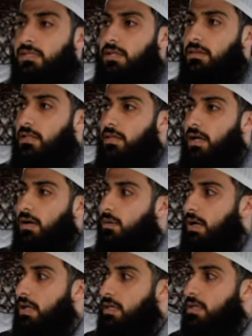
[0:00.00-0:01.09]
sallallahu
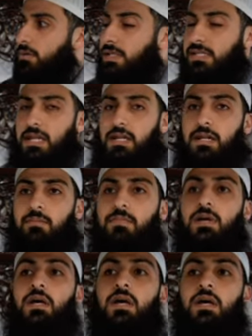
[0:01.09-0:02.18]
alayhi wa sallam